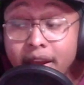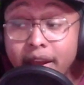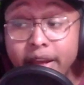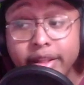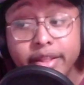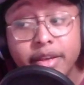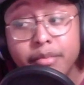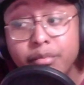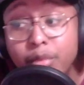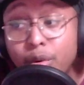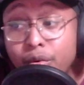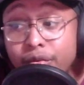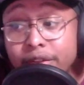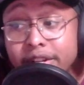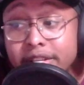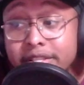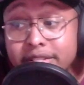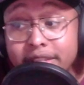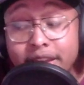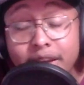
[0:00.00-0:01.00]
And then moving
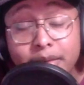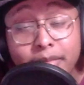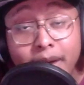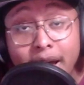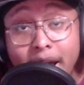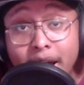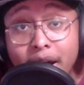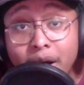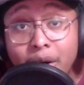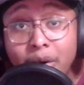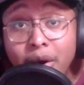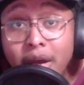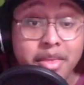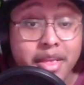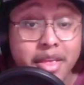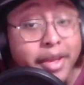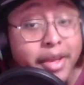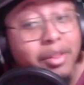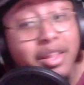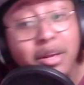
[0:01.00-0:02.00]
to Sam Howell,
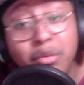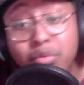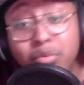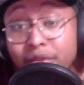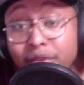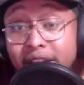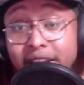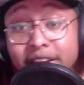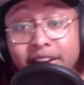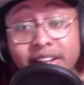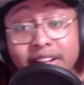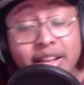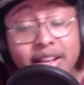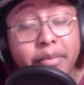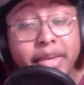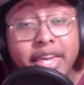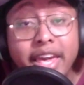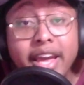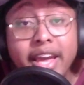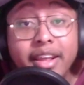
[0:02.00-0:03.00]
he looked really good in the
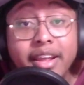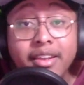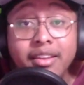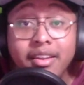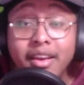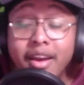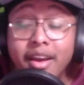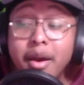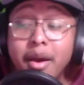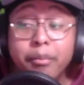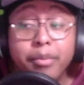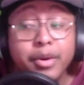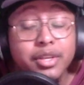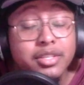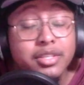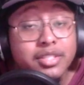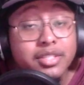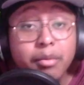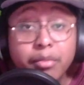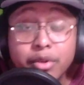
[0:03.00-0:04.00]
beginning,
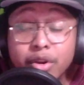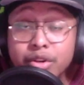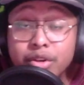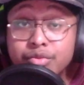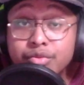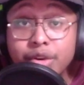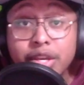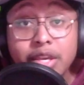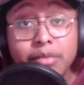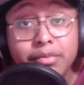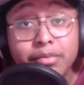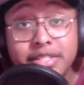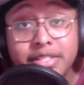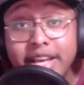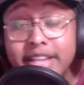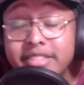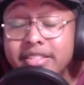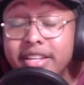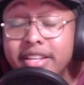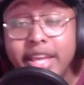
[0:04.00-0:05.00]
but some of those rookie
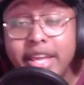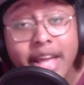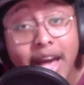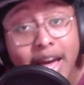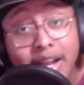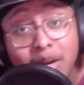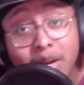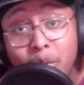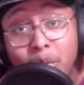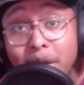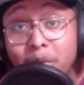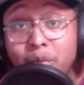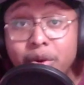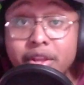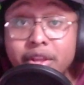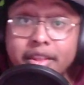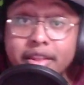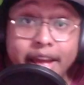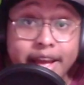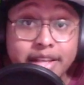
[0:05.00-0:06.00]
mistakes that he got away
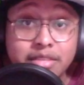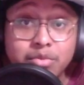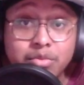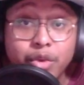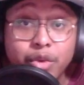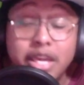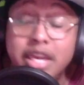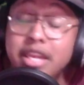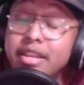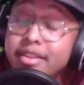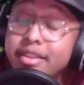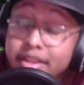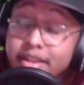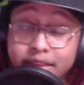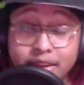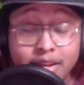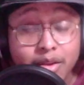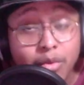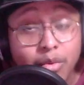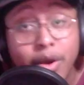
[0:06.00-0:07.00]
with last week, he
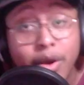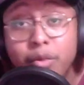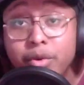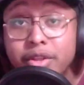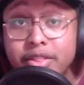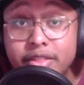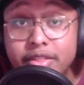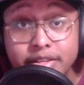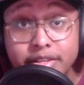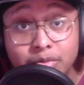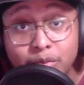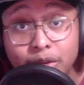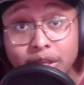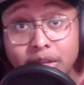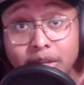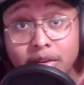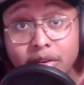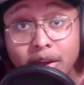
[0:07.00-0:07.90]
didn't get away with this week.